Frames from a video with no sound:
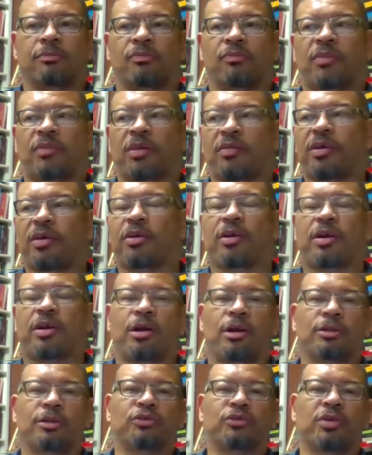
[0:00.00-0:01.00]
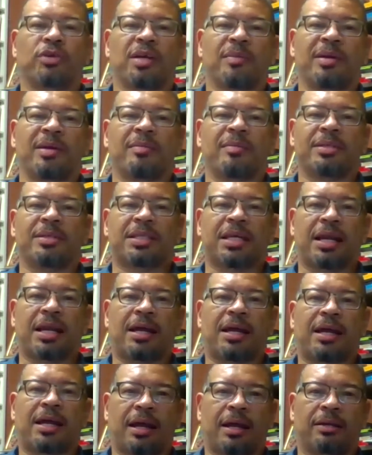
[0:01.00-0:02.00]
that there are cultural commitments that
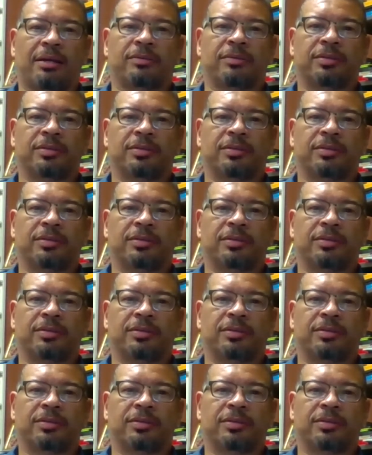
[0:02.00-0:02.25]
I have